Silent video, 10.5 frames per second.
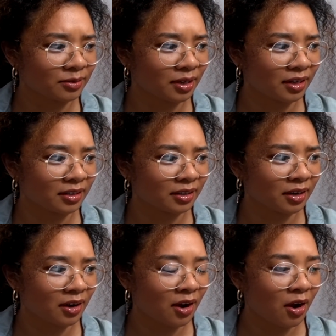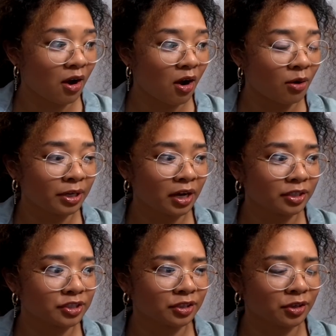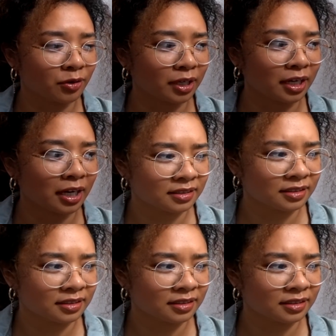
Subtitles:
god. Oh my god, is she gonna kill her?